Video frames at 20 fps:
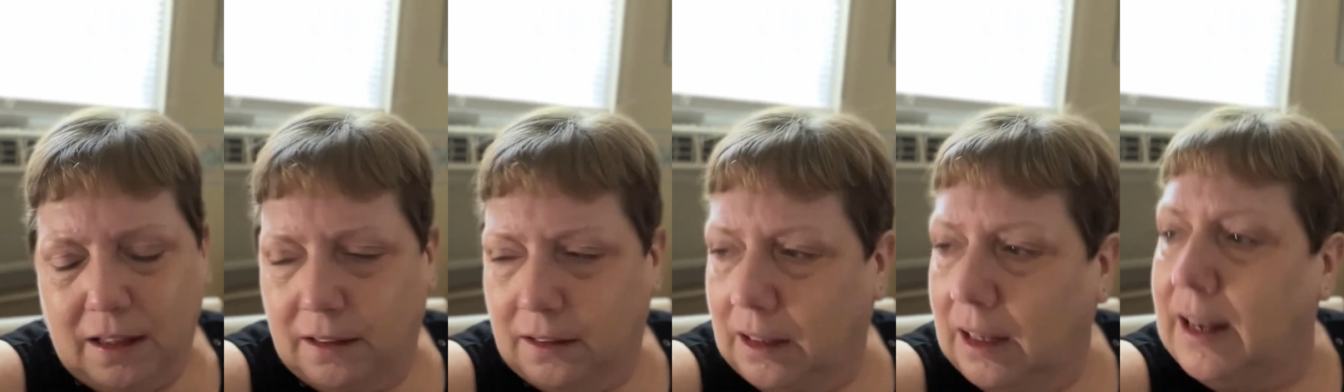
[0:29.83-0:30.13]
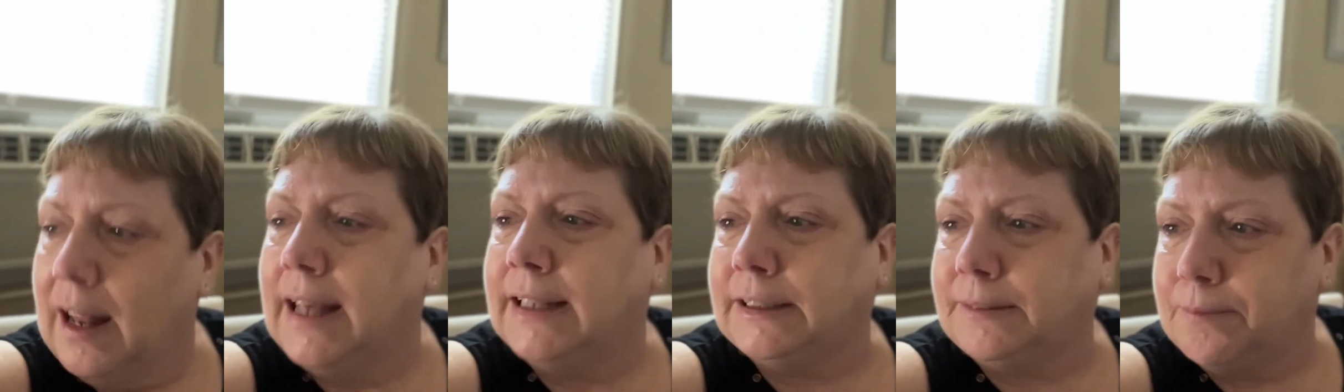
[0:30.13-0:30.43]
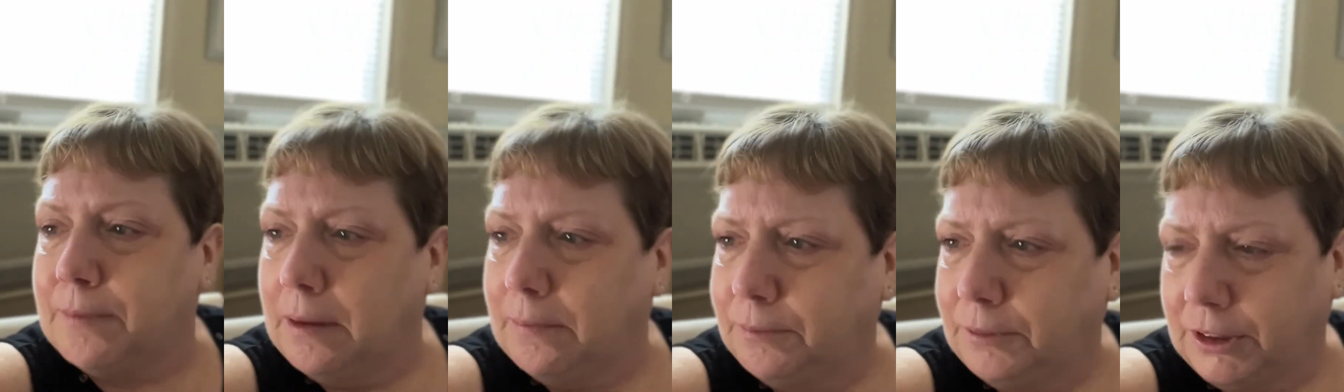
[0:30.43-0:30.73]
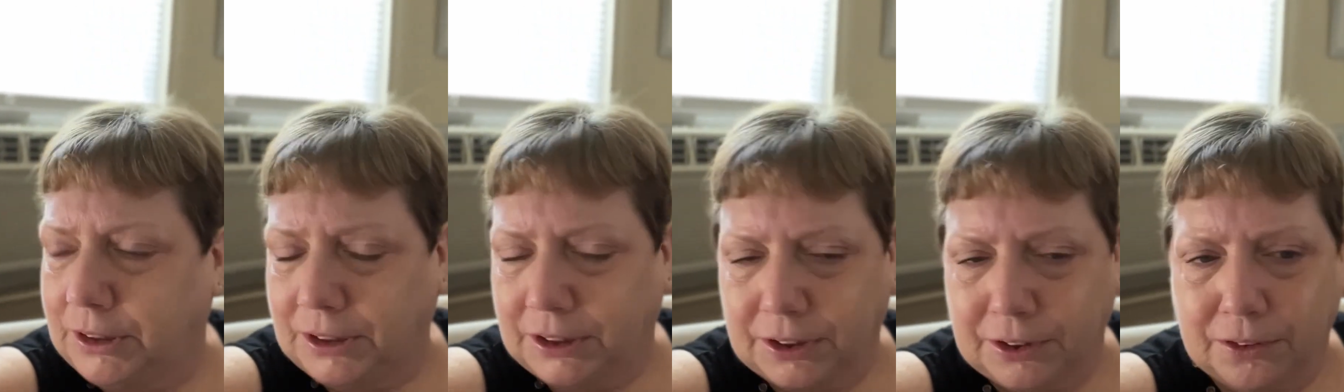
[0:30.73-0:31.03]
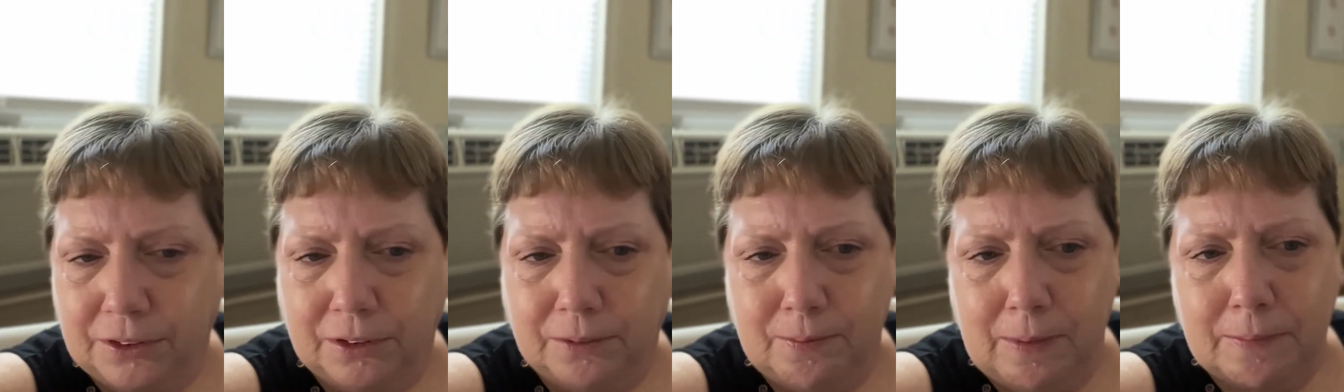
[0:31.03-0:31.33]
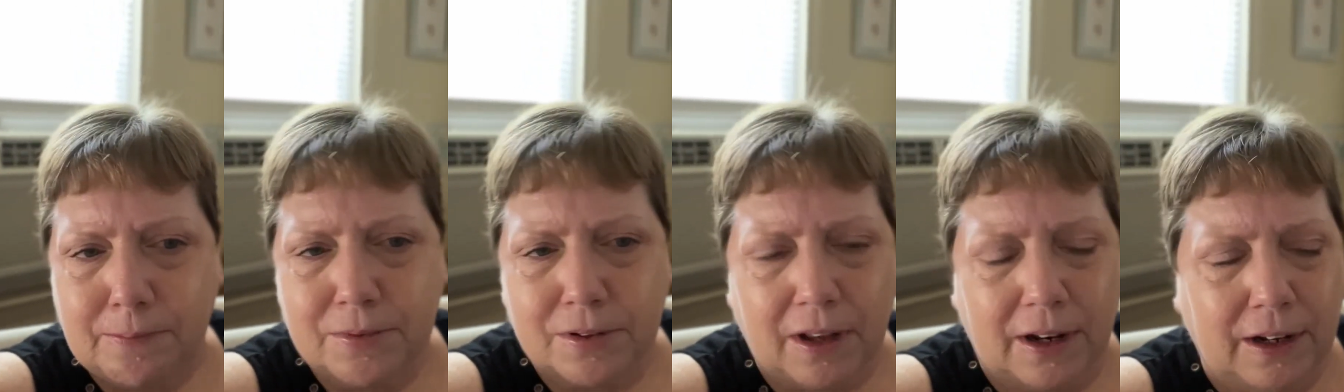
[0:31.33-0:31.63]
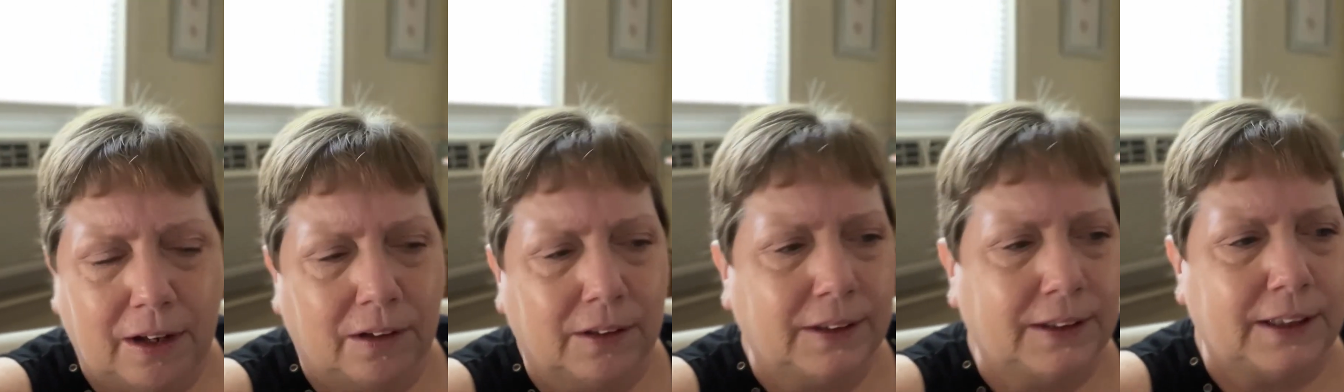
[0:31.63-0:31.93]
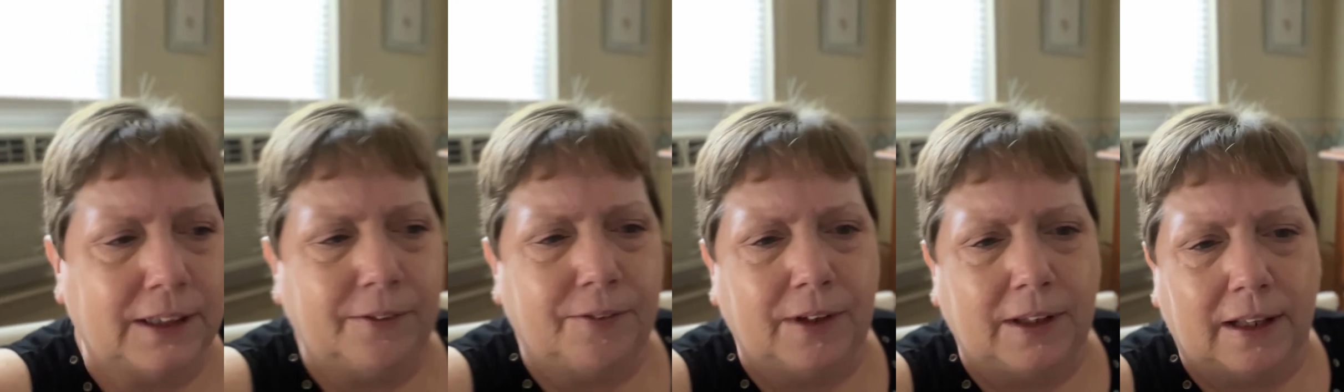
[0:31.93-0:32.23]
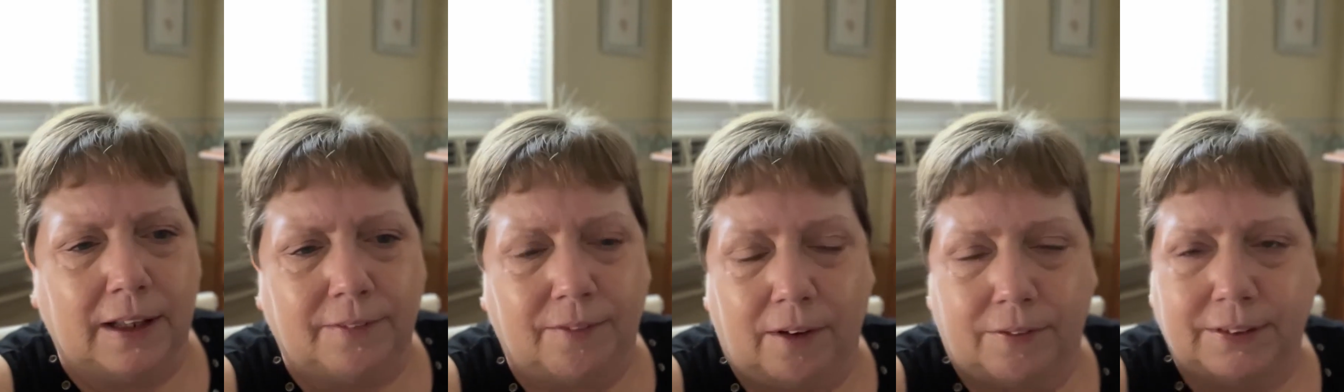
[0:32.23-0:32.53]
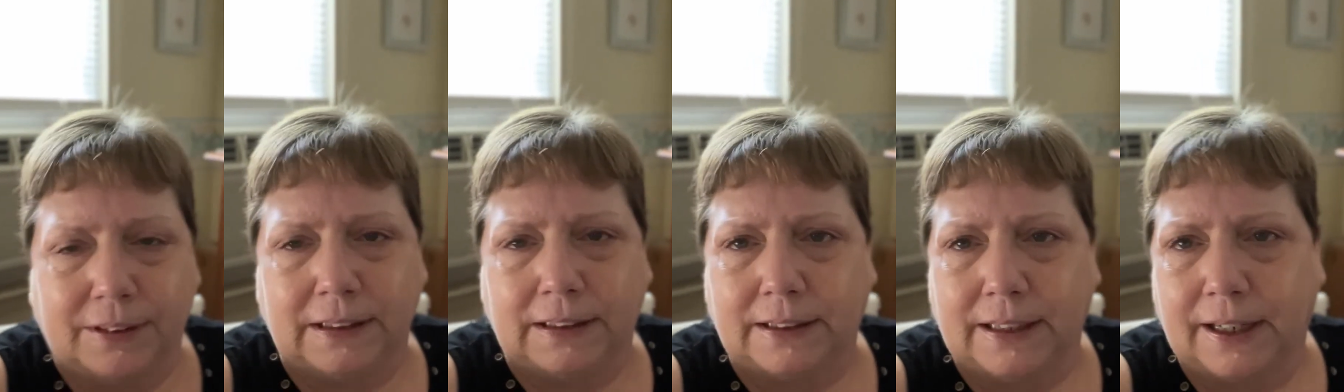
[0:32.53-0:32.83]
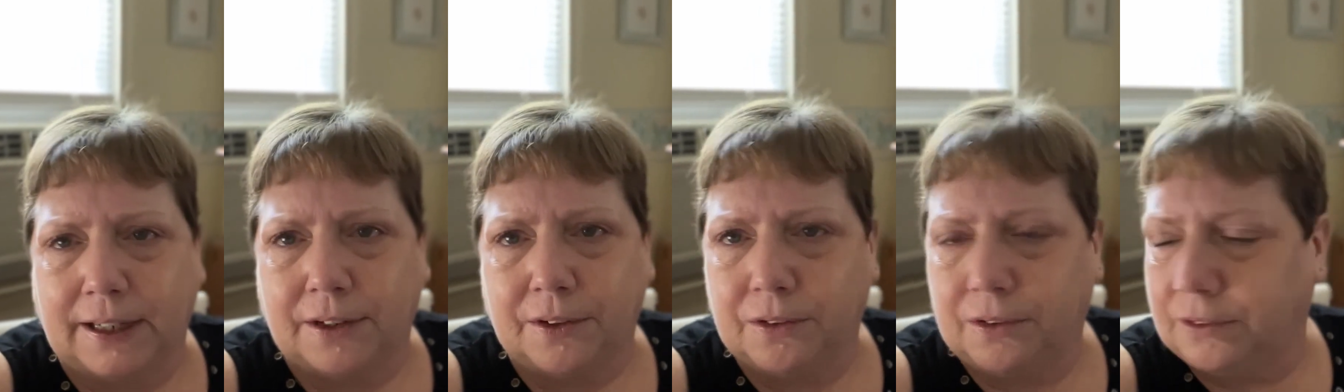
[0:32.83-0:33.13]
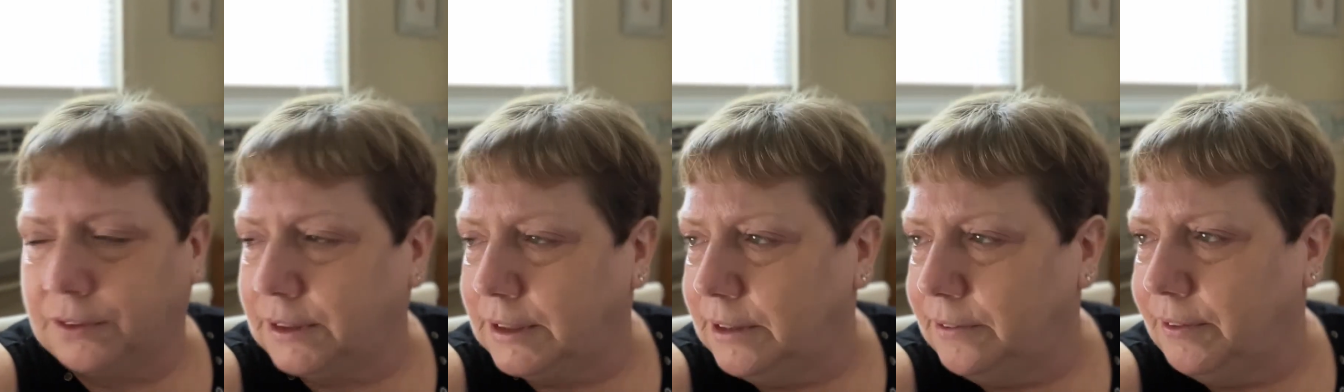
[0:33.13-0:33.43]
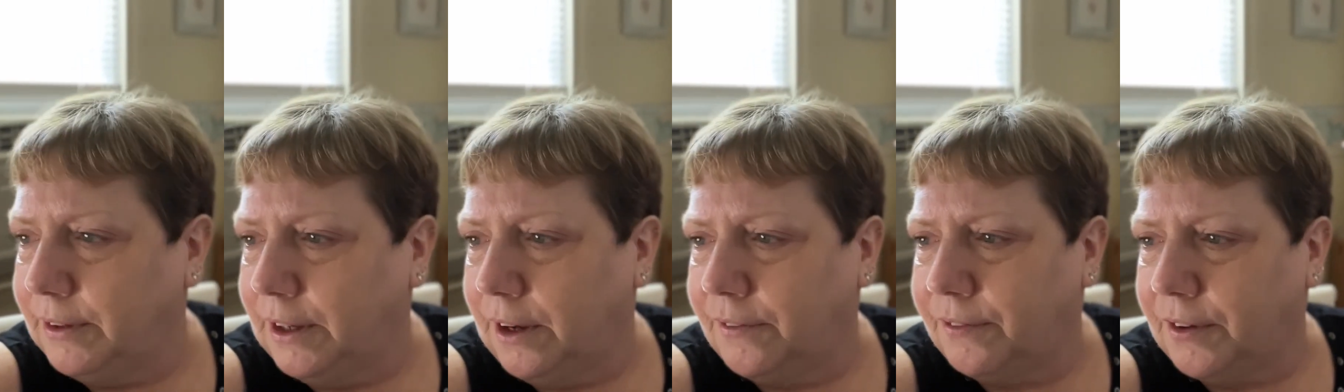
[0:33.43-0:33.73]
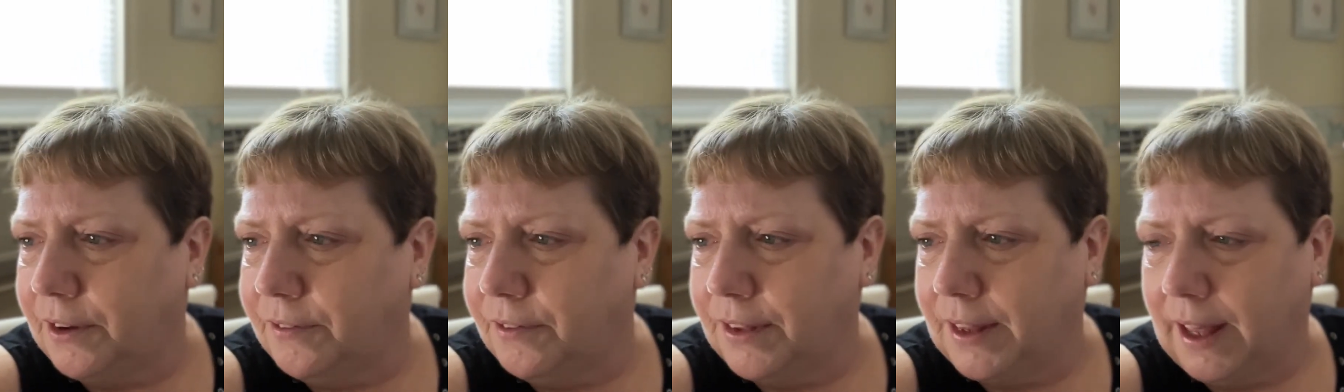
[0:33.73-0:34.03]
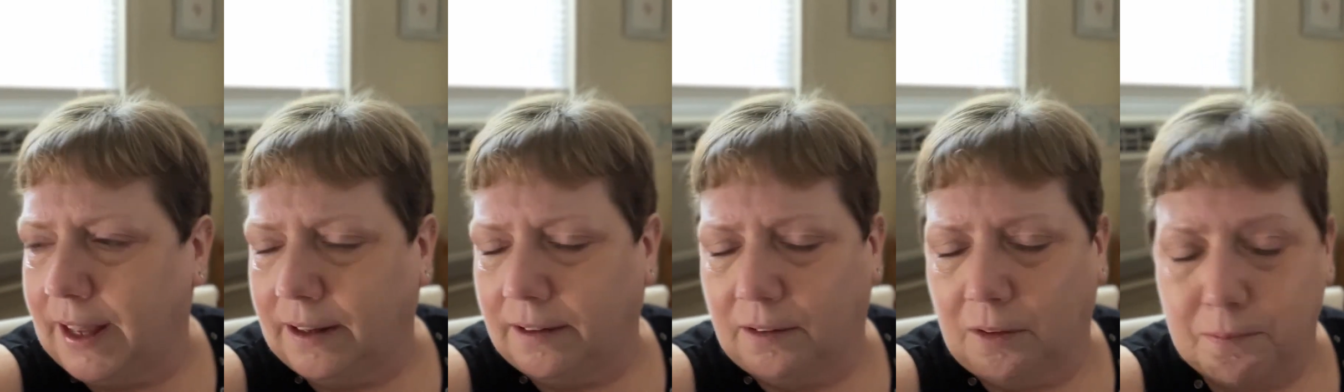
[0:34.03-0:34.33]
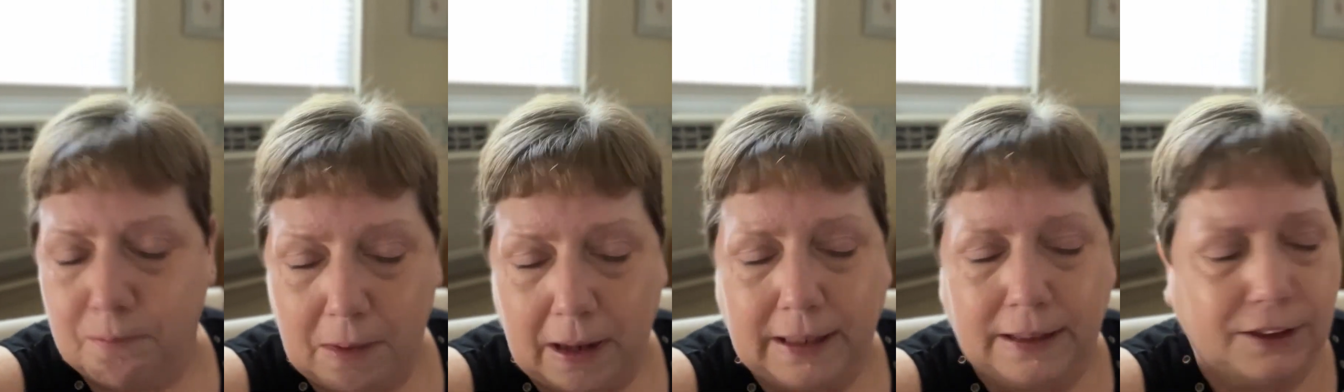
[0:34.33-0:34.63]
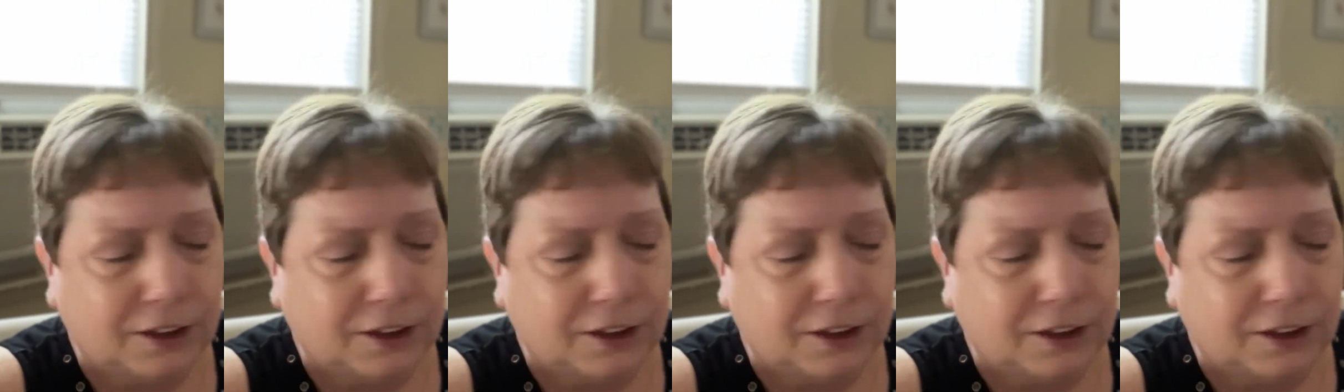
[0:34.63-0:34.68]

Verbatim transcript: the last mum just saw, mum's got it on TV. They've obviously taken all TV off over their main